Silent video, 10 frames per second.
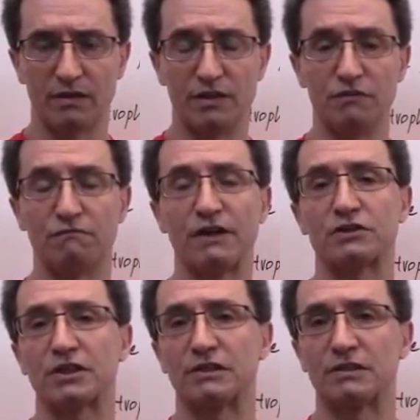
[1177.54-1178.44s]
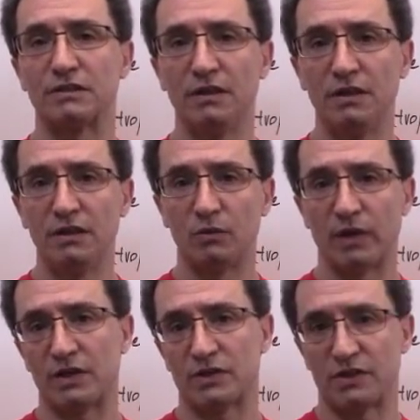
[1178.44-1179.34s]
infection, what
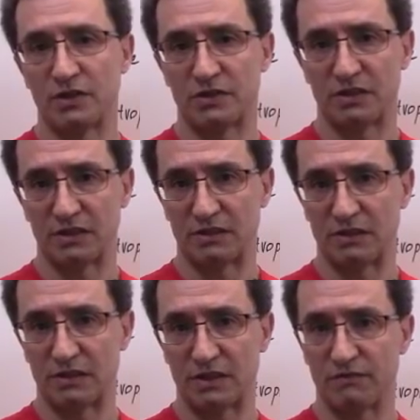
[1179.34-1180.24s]
I suggest is this: